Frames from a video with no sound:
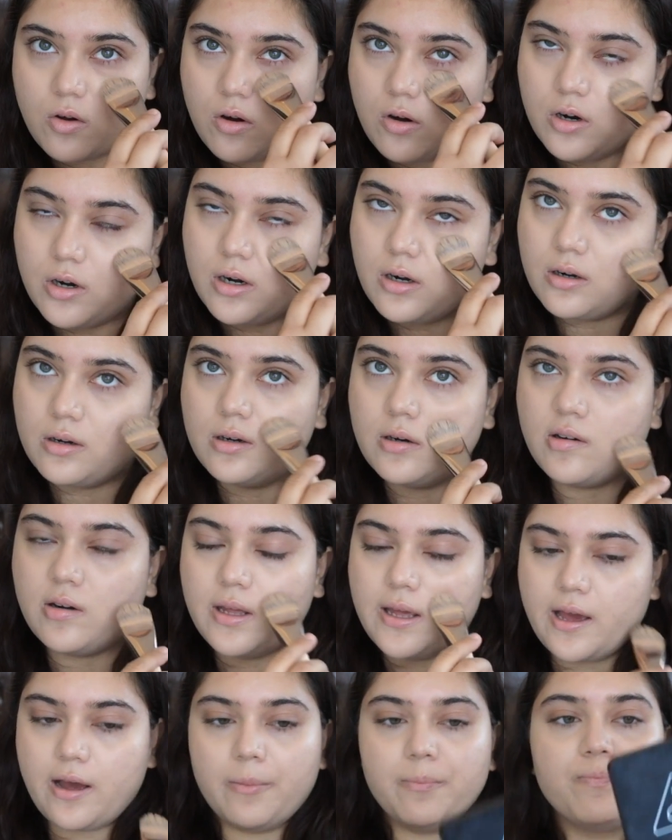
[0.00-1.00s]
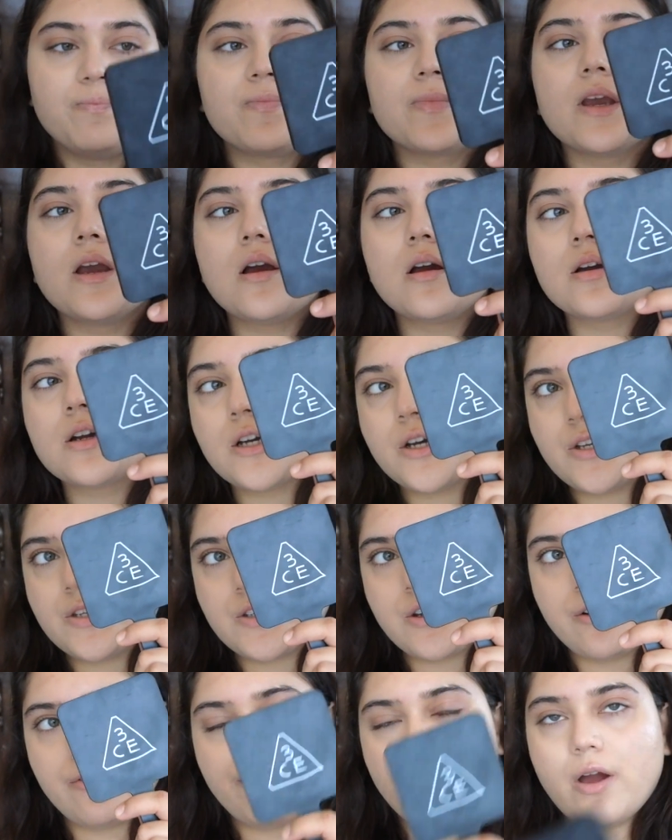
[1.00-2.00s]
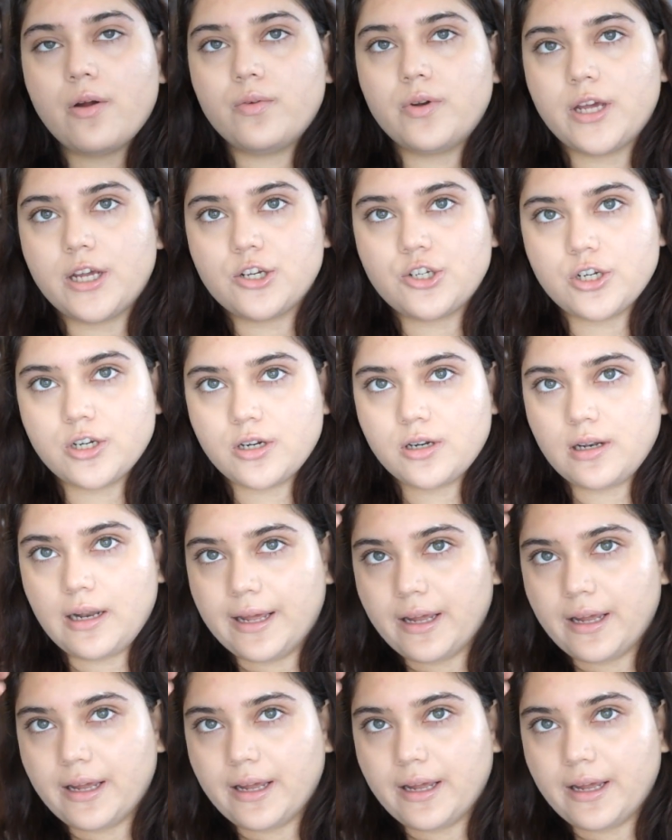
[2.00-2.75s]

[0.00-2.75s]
Or yeah, because your foundation